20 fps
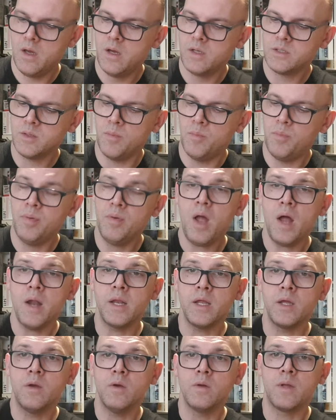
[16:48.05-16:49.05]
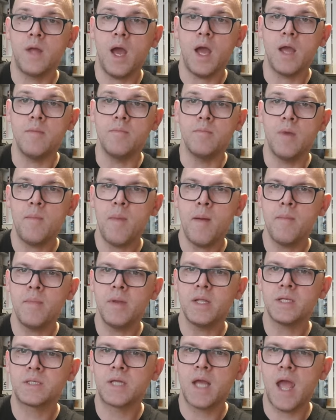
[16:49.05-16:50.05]
It's a bloody good game. I remember
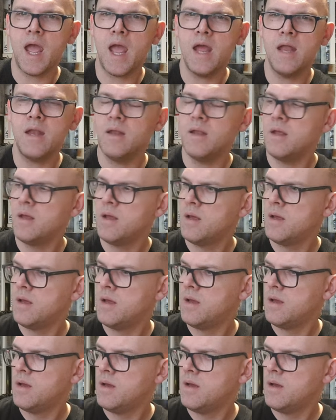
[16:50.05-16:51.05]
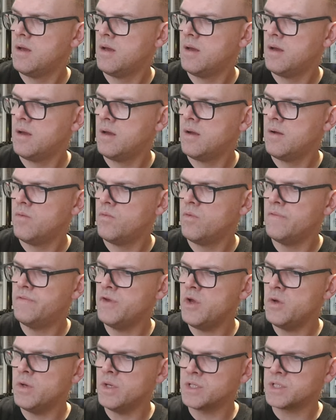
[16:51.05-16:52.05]
this getting
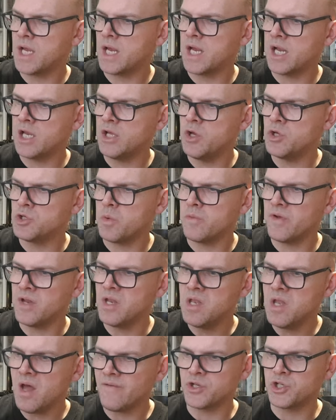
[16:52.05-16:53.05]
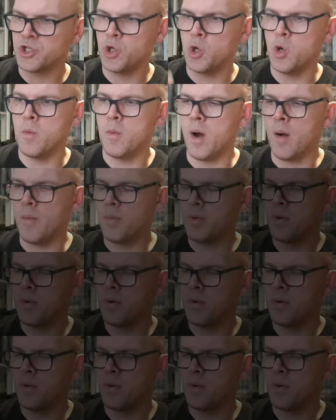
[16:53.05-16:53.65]
reviewed in Sinclair User with another shoot-em-up.